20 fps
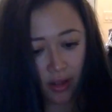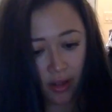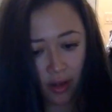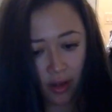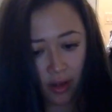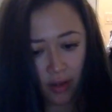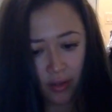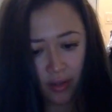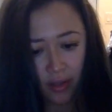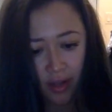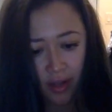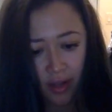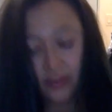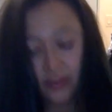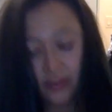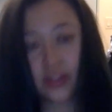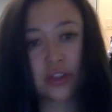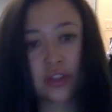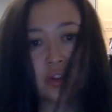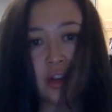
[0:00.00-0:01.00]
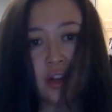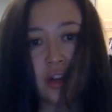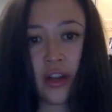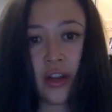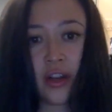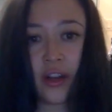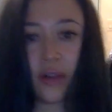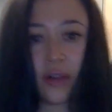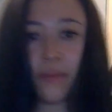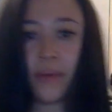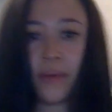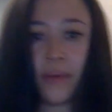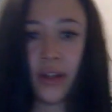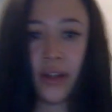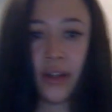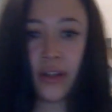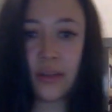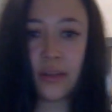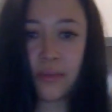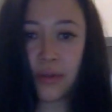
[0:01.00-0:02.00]
thought I was going to have to straighten it, but
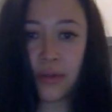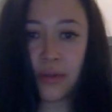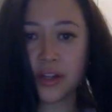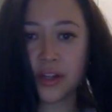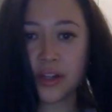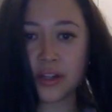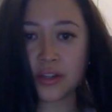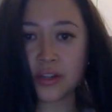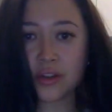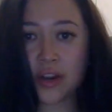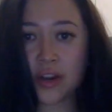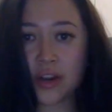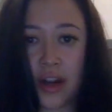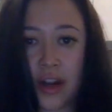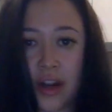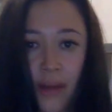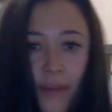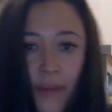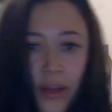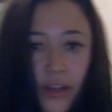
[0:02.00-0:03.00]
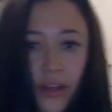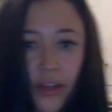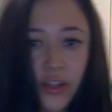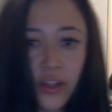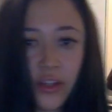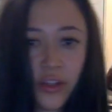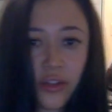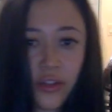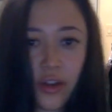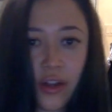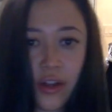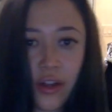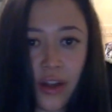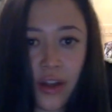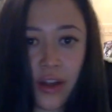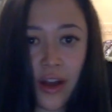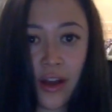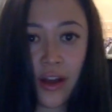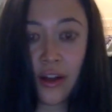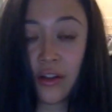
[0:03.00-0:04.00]
it's pretty straight. I may just straighten
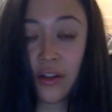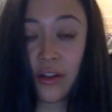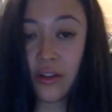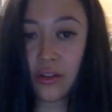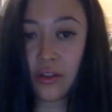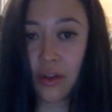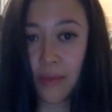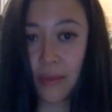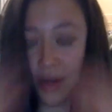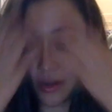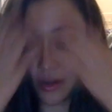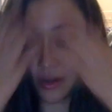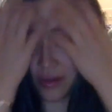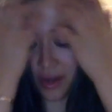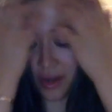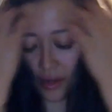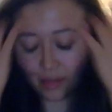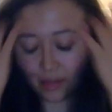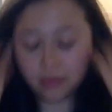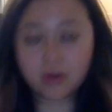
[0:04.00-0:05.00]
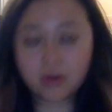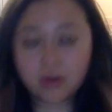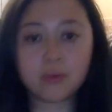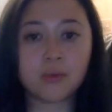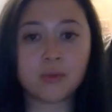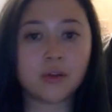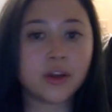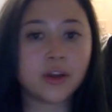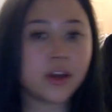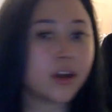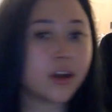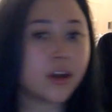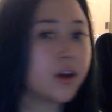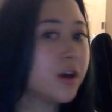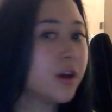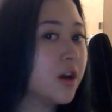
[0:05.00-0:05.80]
the ends, or I may do that tomorrow morning.